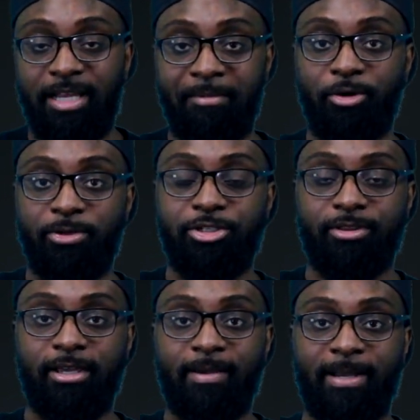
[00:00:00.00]
Let me know what you
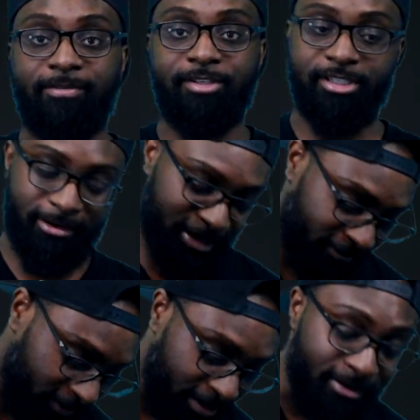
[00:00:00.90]
think about this,
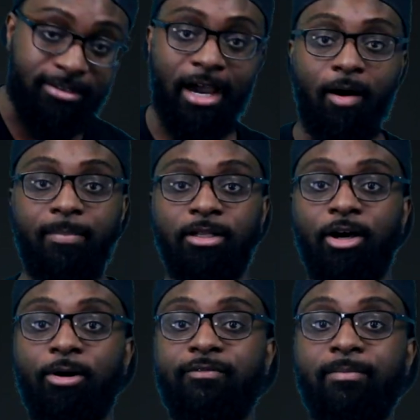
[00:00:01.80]
off down
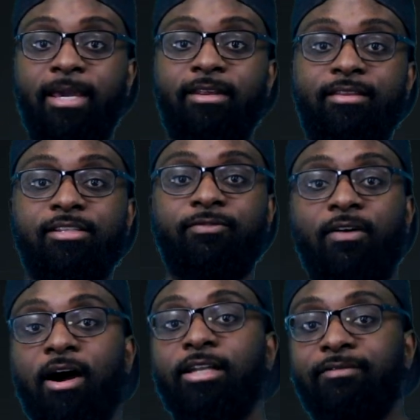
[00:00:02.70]
below. If you made it this
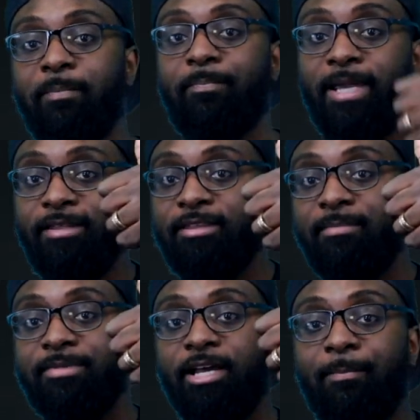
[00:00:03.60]
far, leave a big
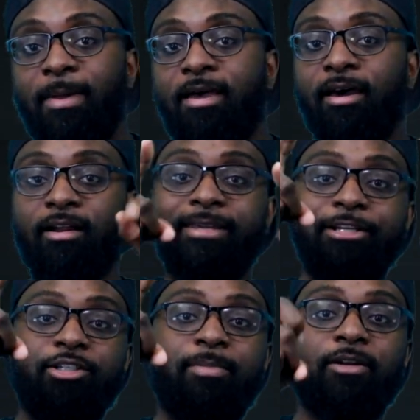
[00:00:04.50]
thumbs up. I'll
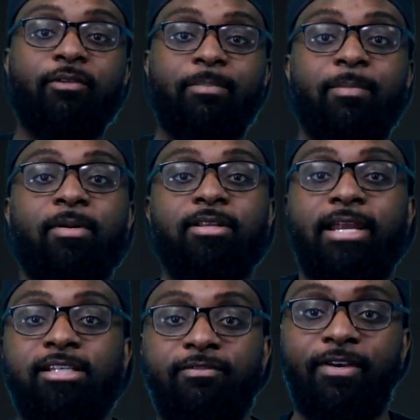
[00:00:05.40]
catch you beautiful people in the
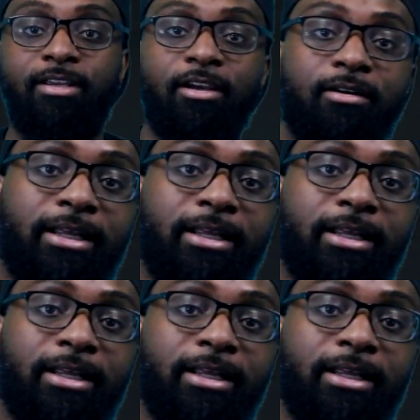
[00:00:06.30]
next video.